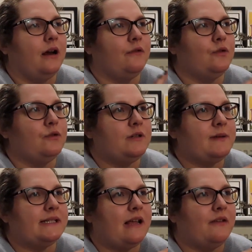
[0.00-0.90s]
i thought to
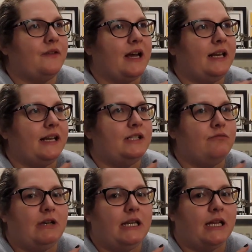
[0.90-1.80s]
myself, I'd like
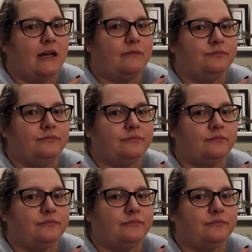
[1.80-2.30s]
to read that.